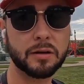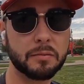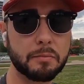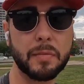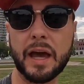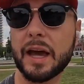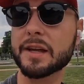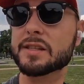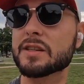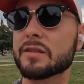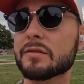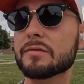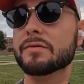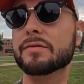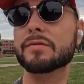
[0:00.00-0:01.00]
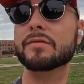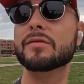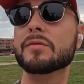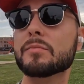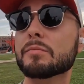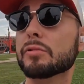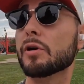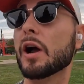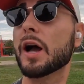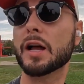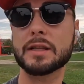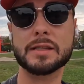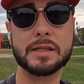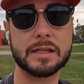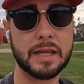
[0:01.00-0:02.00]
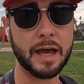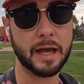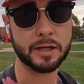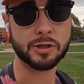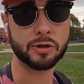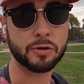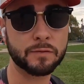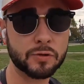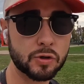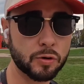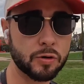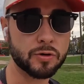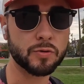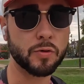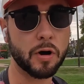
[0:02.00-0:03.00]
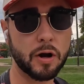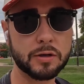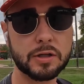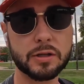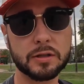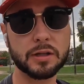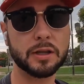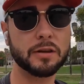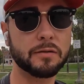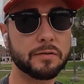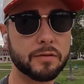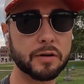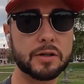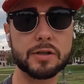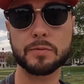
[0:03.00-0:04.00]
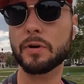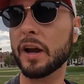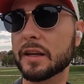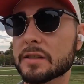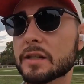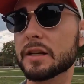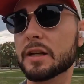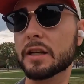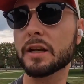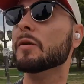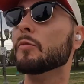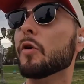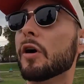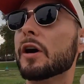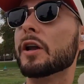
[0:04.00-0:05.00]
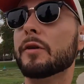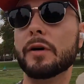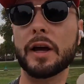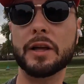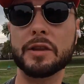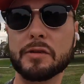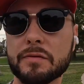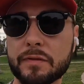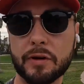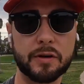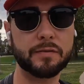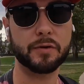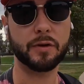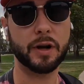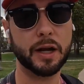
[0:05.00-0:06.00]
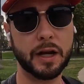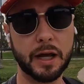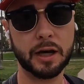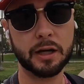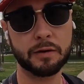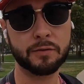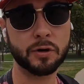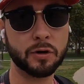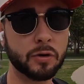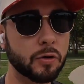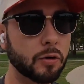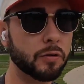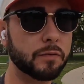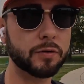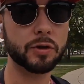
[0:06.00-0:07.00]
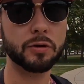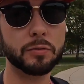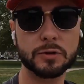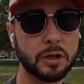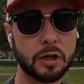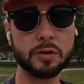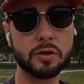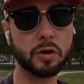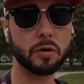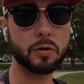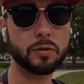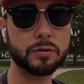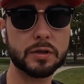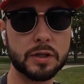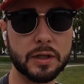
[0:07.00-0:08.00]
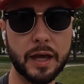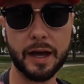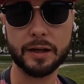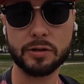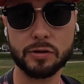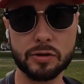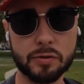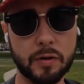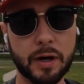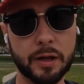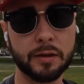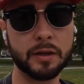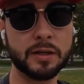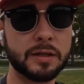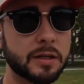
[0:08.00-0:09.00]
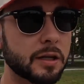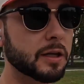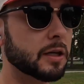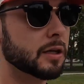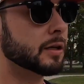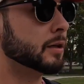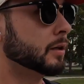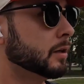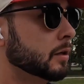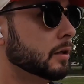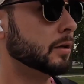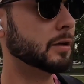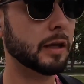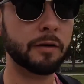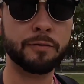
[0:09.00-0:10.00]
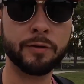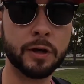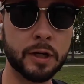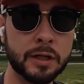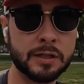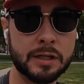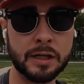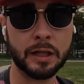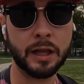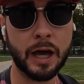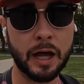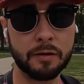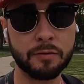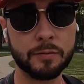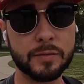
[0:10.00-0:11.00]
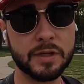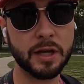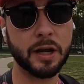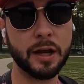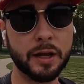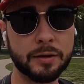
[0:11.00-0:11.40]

Massive bronze statue of George Washington, the first president. I'm walking around the front of it right now, I'll give you a cool view. Tons of old statues around this city. Definitely gonna see a lot of them today.